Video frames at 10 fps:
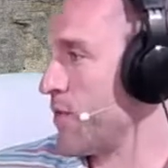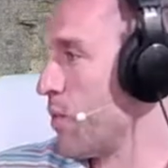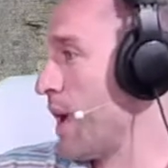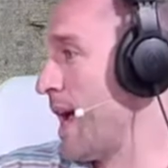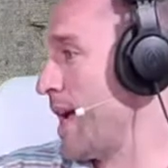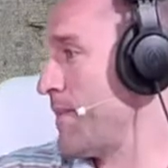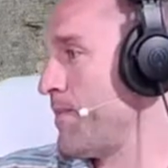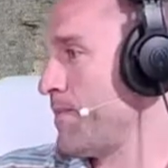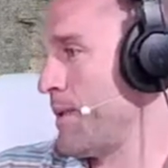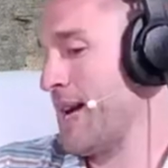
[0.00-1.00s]
way.
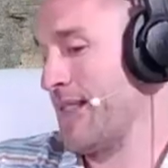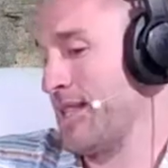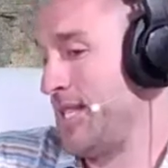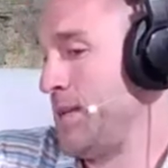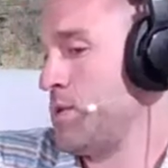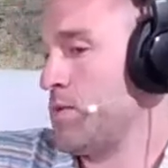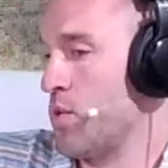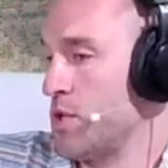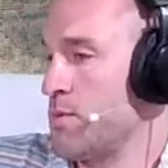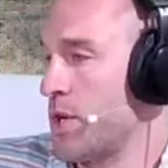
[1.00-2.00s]
Maybe not the team
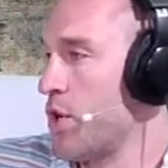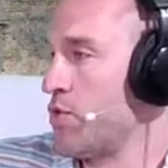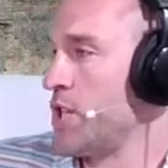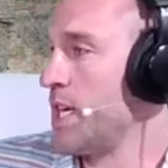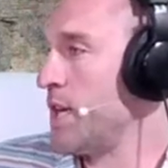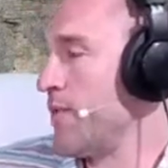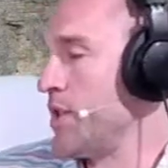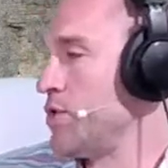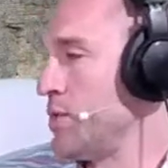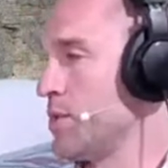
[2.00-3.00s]
sports, but coaching
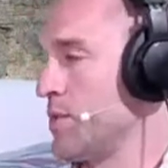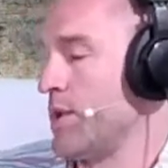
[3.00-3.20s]
individuals with their